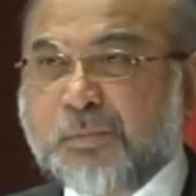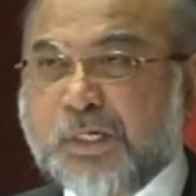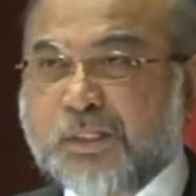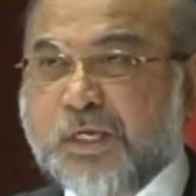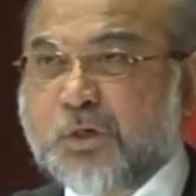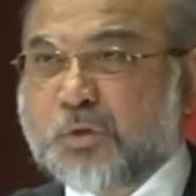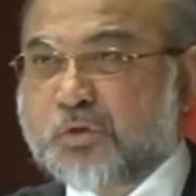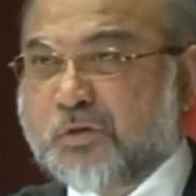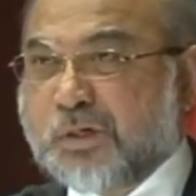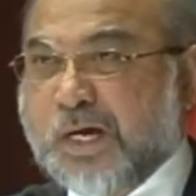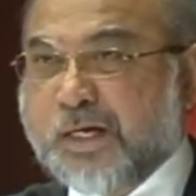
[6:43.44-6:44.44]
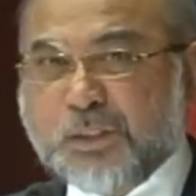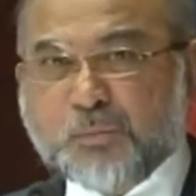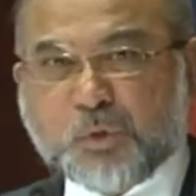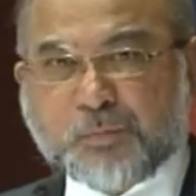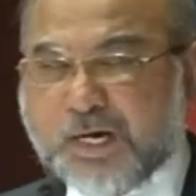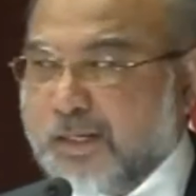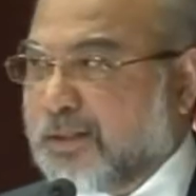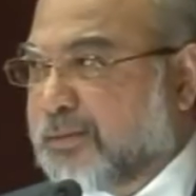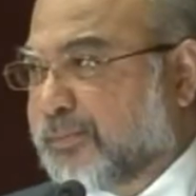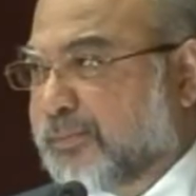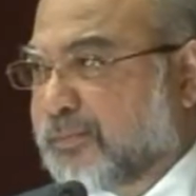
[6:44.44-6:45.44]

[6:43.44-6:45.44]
but they're also highly mobile.